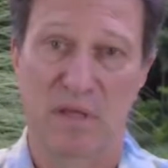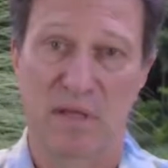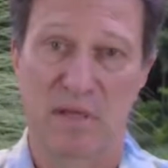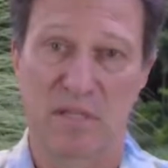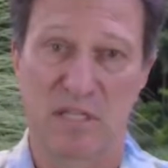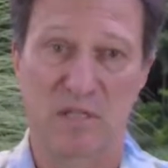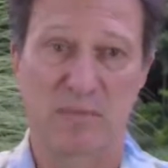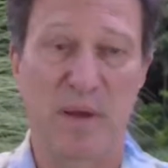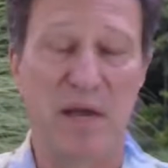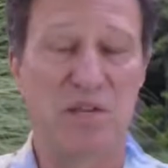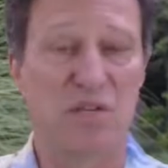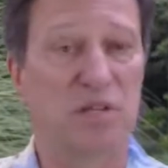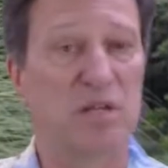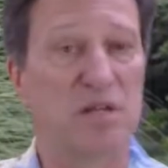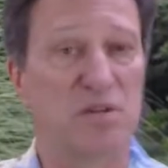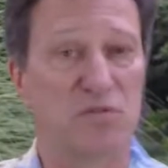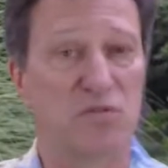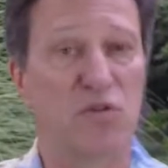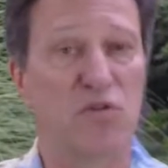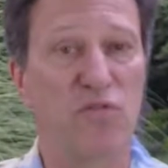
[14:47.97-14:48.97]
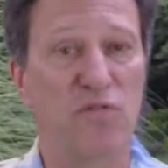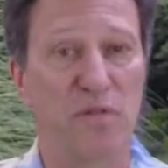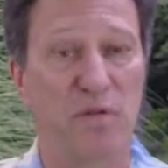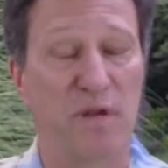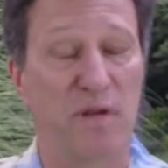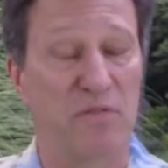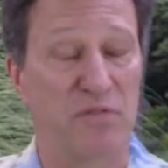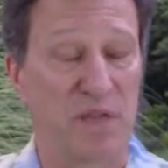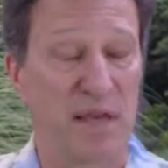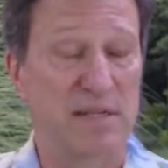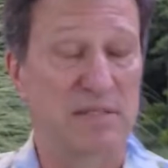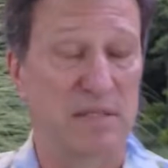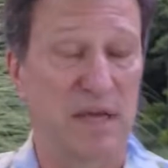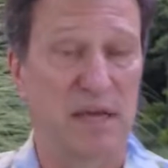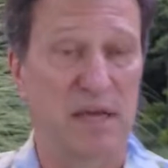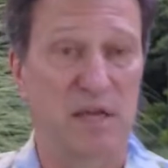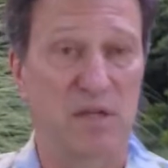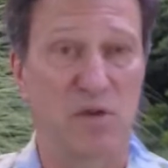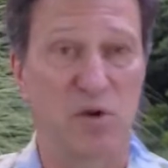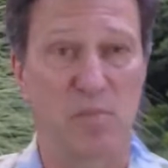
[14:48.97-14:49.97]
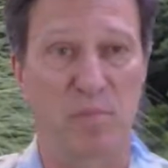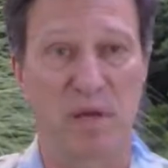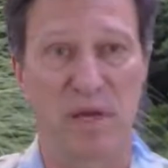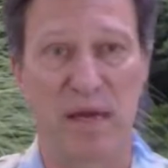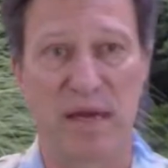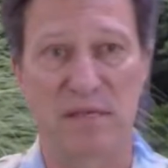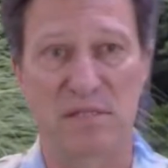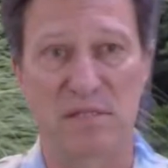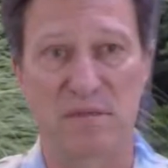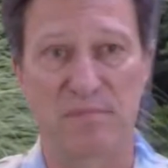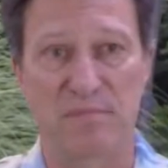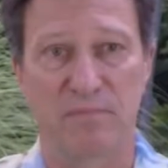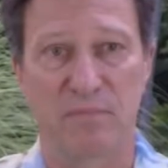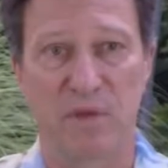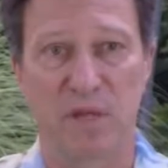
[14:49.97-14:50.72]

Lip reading: It's especially true of things like a UPS.